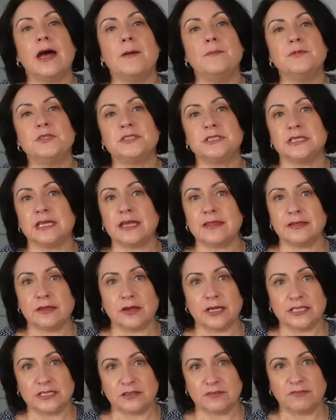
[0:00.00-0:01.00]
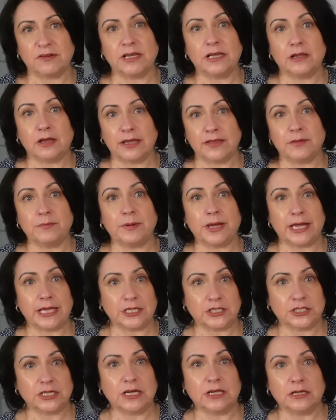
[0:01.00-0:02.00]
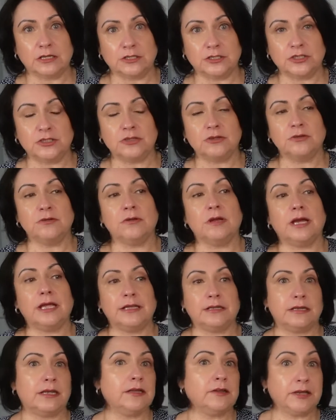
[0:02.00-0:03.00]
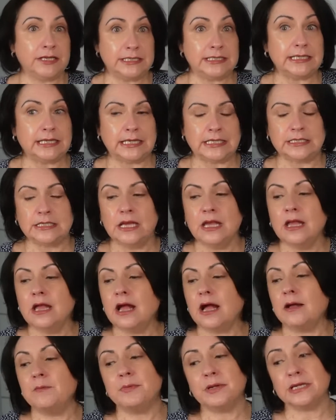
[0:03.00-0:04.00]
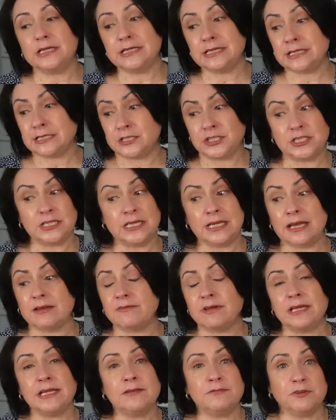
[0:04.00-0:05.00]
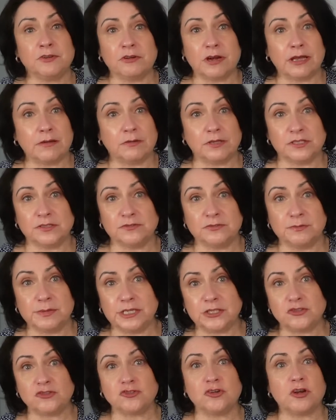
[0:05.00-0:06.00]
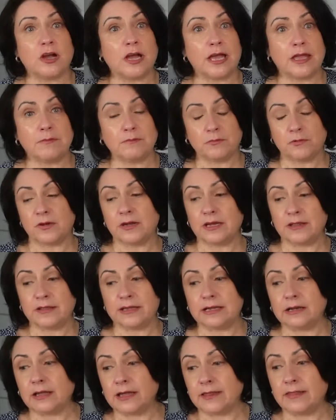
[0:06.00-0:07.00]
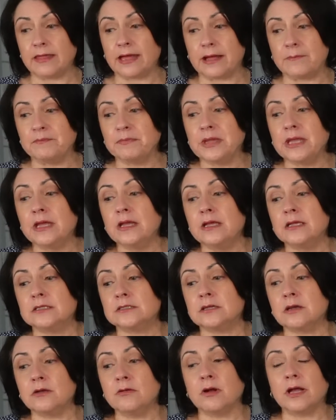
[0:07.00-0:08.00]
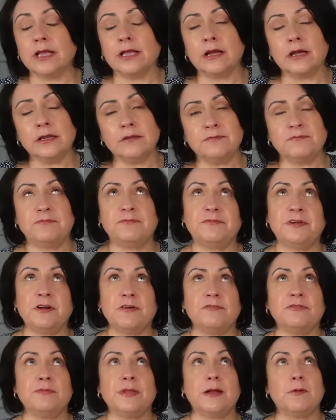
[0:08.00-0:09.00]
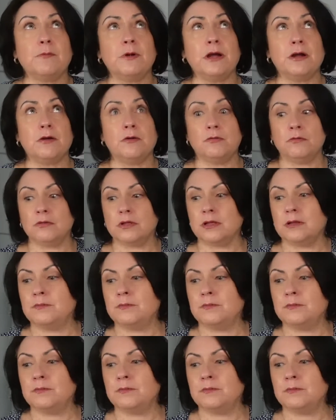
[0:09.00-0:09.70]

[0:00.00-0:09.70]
just to get the idea if I liked the beige colour too, and I did, but she didn't have any of the grey ones for me to try or anything like that. So I kind of felt from that, well,